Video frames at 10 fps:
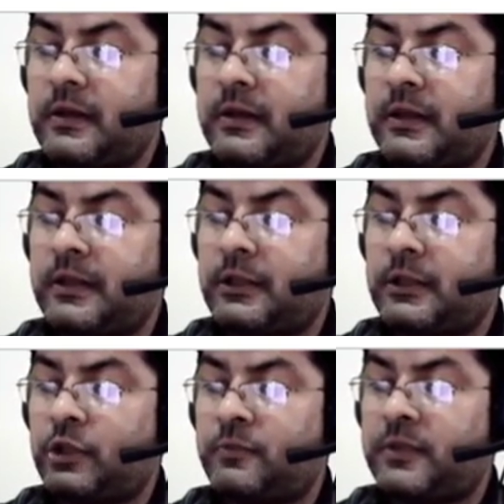a
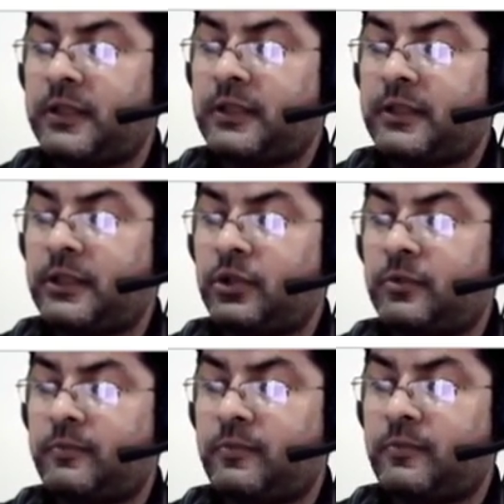cube k
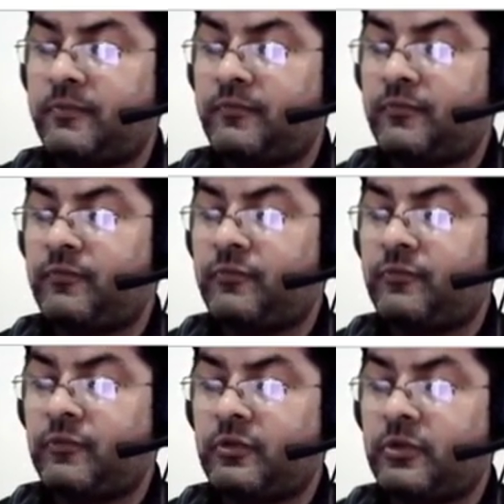cube
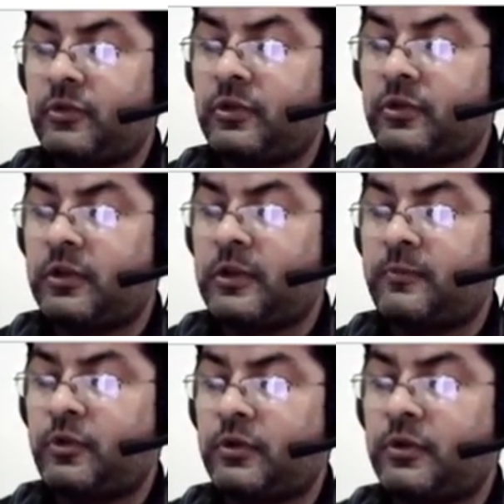
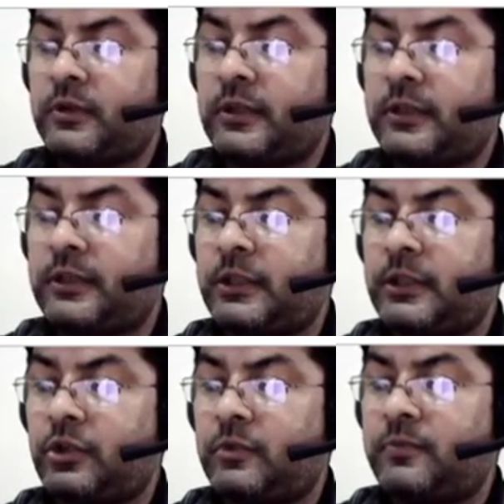upon a
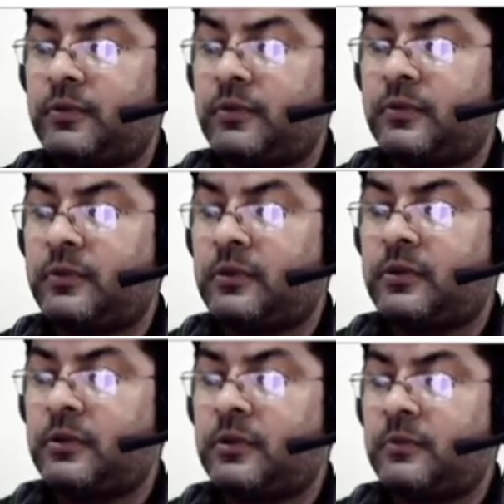cube
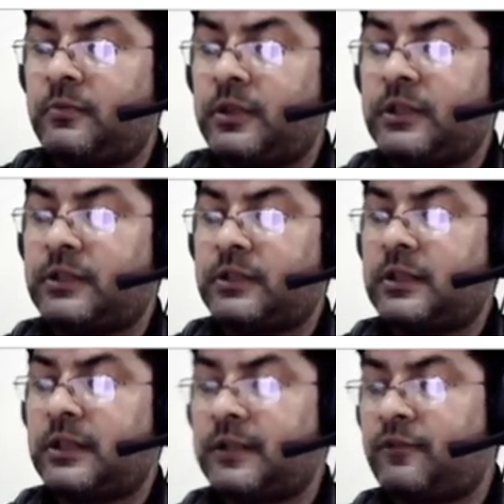plus
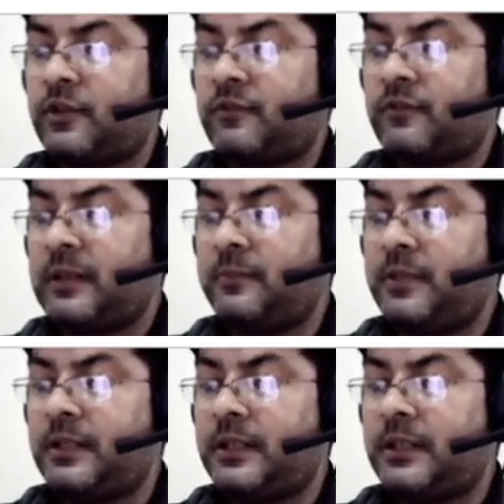again for y
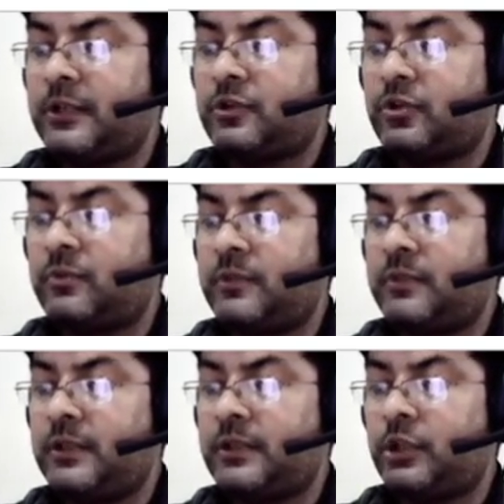bk. So
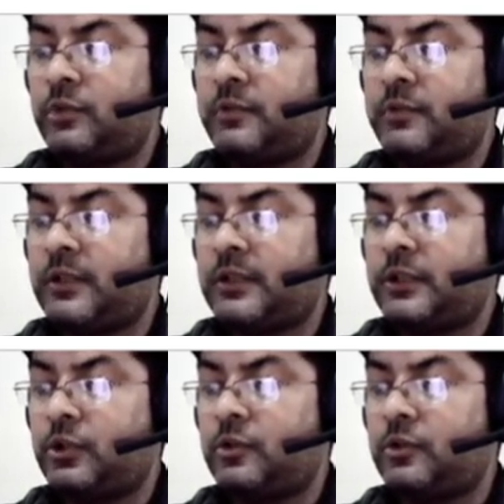b cube k
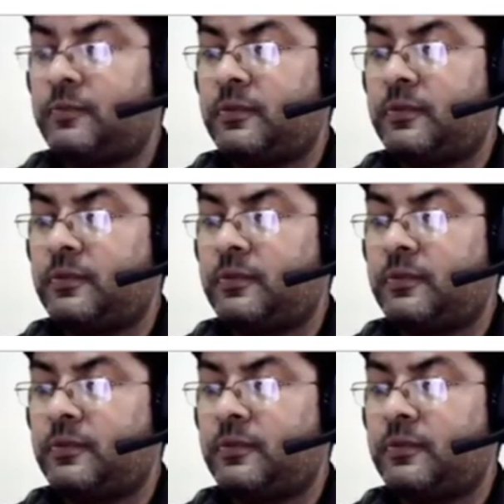cube